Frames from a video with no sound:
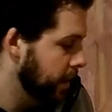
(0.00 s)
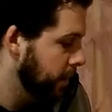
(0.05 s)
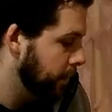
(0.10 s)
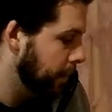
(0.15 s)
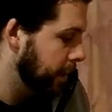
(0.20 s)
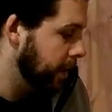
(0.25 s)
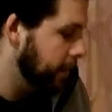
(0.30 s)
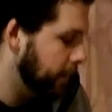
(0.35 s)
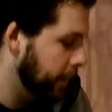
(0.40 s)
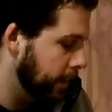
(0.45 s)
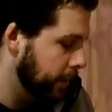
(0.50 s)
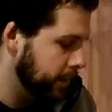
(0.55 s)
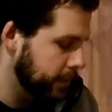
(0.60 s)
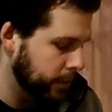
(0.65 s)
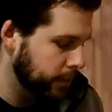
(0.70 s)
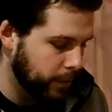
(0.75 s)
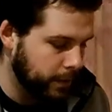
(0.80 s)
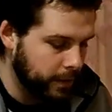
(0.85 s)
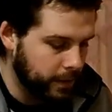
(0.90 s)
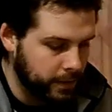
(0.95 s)
We're going to pair it
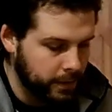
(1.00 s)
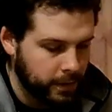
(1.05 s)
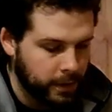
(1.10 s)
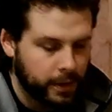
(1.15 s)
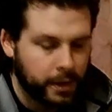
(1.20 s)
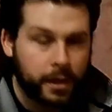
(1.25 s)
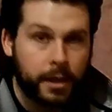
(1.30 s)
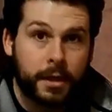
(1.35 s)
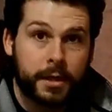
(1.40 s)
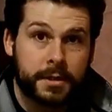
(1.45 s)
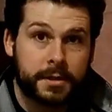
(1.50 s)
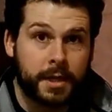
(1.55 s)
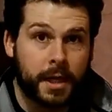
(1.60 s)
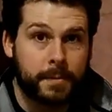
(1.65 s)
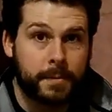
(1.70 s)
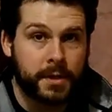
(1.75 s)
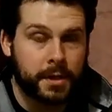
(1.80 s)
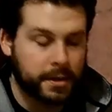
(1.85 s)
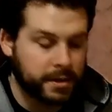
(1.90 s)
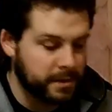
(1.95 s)
to our
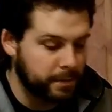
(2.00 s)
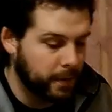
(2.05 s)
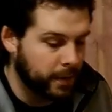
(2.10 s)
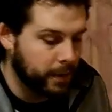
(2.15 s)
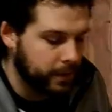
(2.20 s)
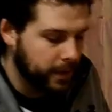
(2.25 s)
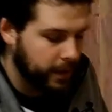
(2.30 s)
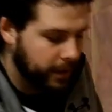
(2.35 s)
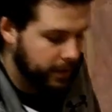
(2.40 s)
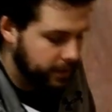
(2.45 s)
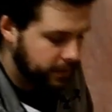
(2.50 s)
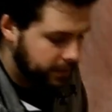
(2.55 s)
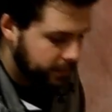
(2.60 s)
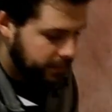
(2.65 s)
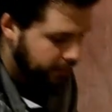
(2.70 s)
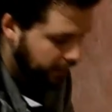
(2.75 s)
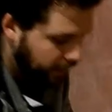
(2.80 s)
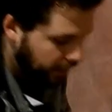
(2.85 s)
Samsung SmartThings.